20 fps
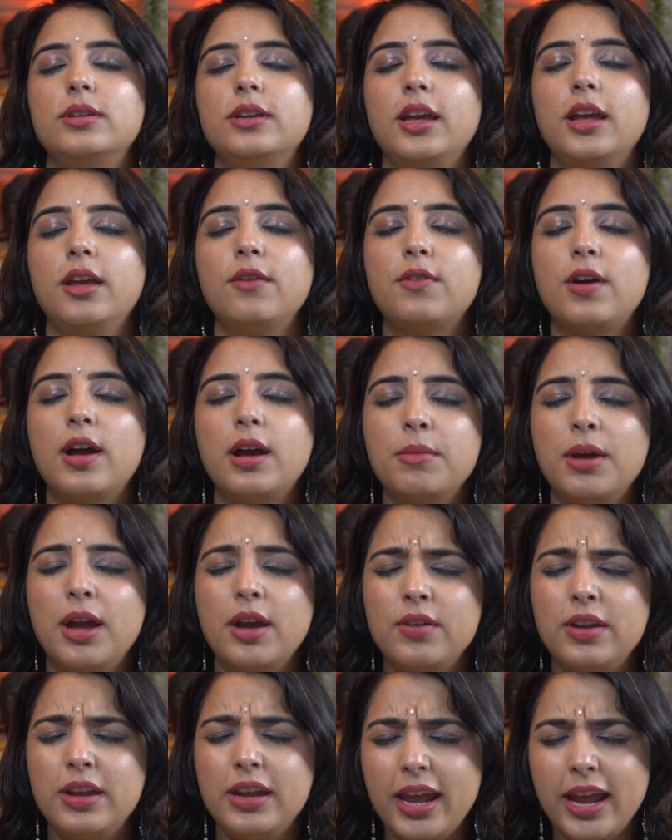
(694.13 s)
if I'm
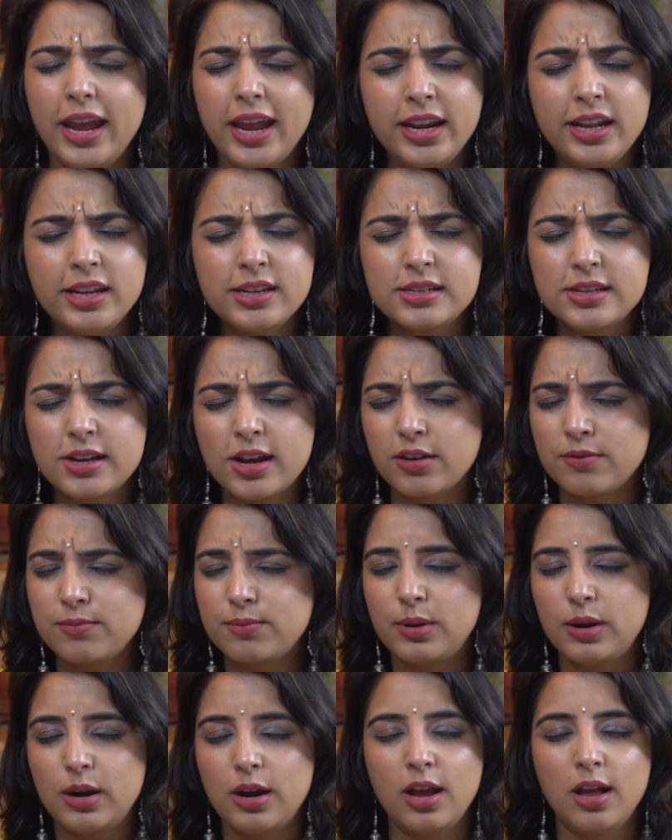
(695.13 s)
having any sort of
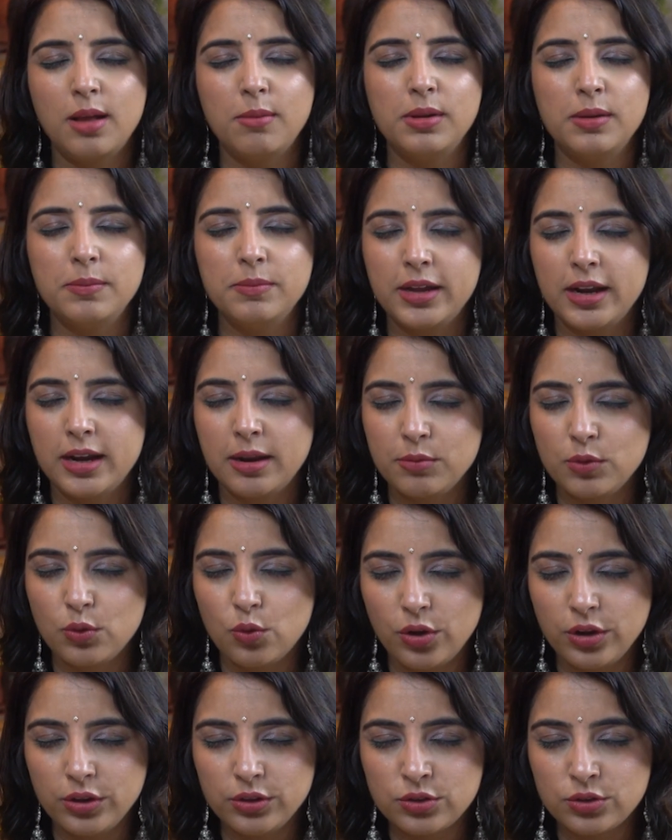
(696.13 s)
problem that I'm
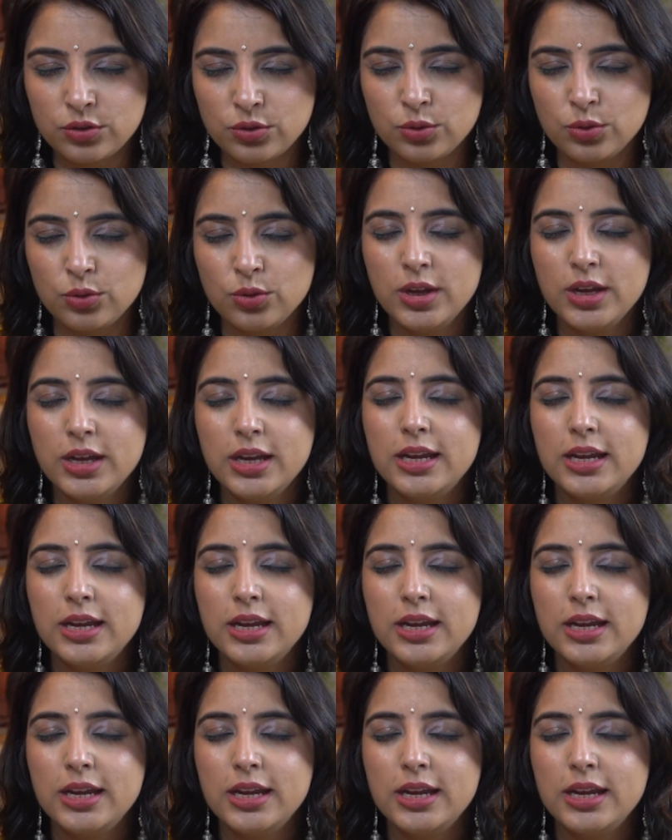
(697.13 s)
going through,